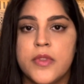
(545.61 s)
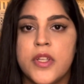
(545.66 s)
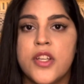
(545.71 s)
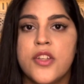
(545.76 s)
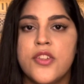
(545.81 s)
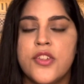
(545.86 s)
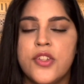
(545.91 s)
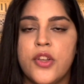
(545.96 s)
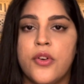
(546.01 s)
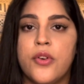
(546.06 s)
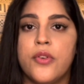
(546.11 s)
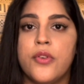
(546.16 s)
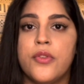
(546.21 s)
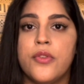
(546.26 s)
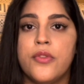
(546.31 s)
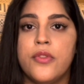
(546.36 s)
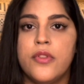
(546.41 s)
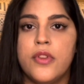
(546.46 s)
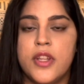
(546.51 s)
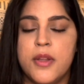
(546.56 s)

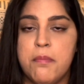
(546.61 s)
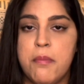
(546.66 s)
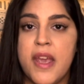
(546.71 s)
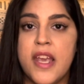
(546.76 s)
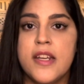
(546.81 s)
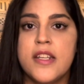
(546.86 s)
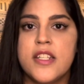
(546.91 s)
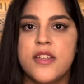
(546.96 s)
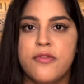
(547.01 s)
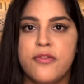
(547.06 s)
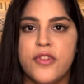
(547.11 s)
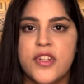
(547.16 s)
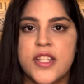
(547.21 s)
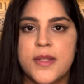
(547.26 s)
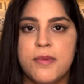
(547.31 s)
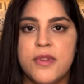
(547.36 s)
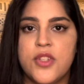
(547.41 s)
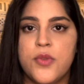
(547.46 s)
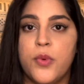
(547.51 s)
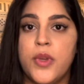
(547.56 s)
So the main difference
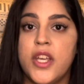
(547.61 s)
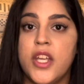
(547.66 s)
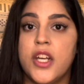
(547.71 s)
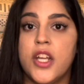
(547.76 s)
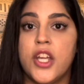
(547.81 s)
between